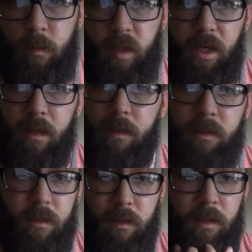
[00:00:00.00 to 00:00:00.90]

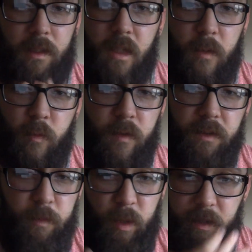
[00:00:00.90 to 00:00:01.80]
It comes with
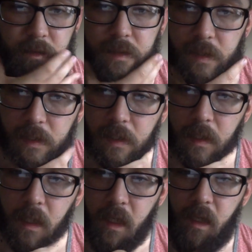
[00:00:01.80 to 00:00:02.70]
experience.
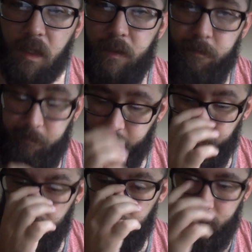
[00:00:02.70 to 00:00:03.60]
And
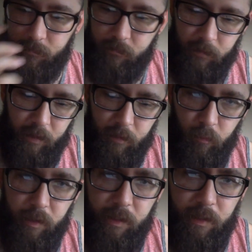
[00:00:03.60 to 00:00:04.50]

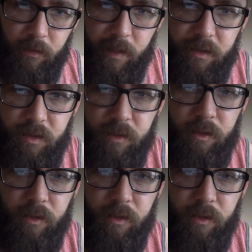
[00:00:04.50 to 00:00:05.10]
really, unless